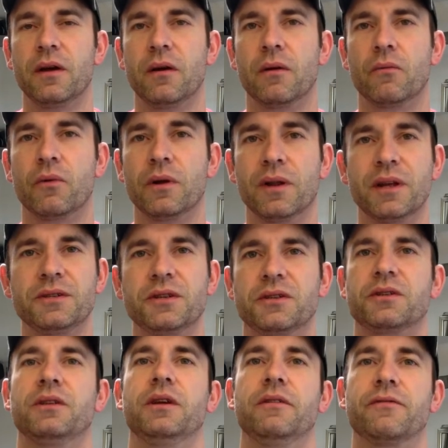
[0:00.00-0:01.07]

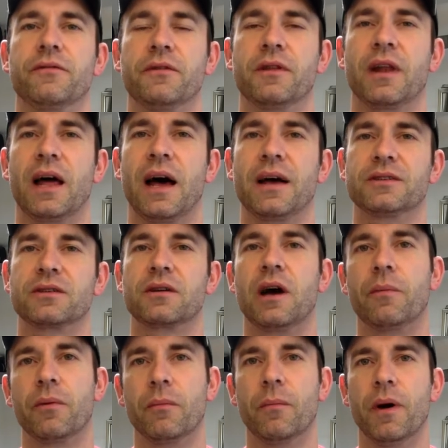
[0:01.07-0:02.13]
religiously for the last
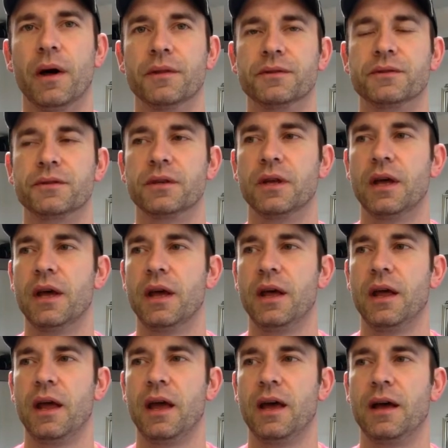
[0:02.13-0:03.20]
couple months.
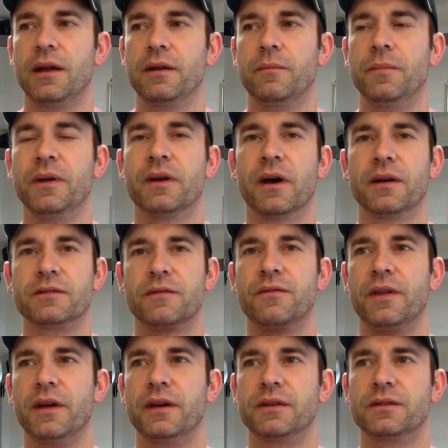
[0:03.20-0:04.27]
And because
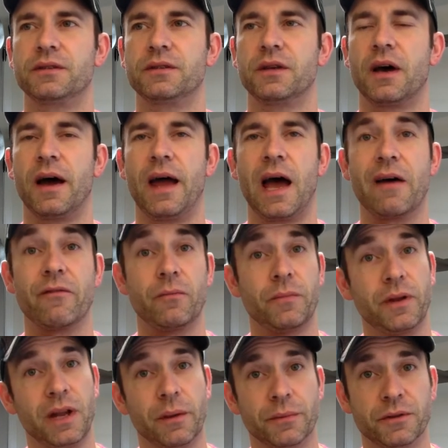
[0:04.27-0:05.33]
of this, I haven't
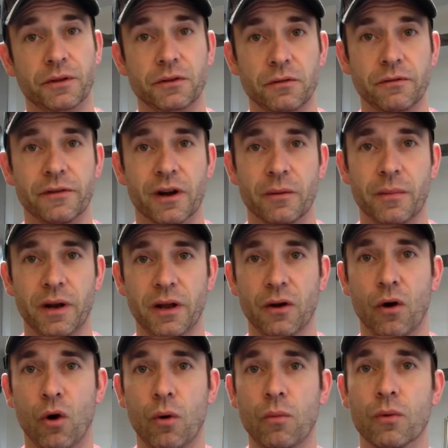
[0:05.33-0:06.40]
been able to do very many
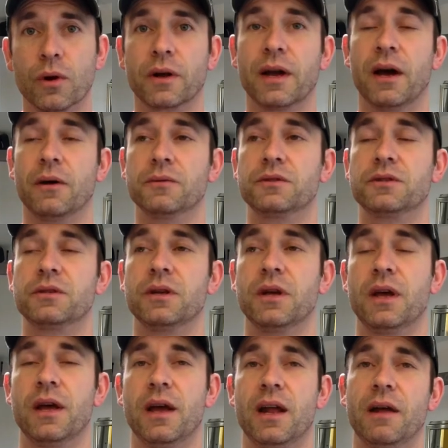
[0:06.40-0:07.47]
home workouts.
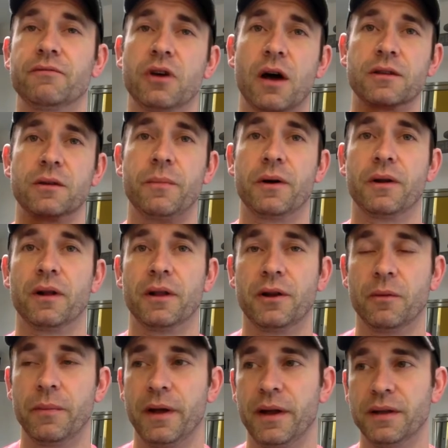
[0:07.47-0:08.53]
And I've talked about it a
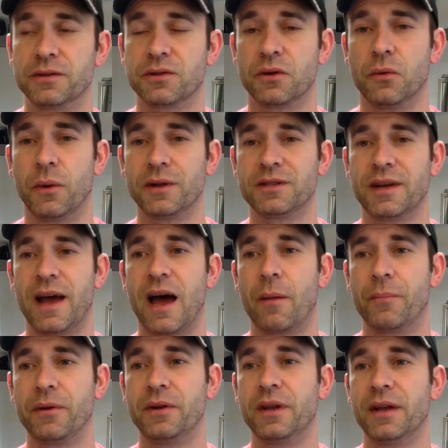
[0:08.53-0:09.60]
little bit. And so what's
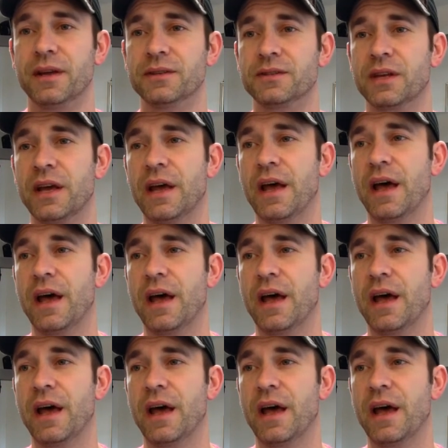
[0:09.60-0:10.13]
happened is,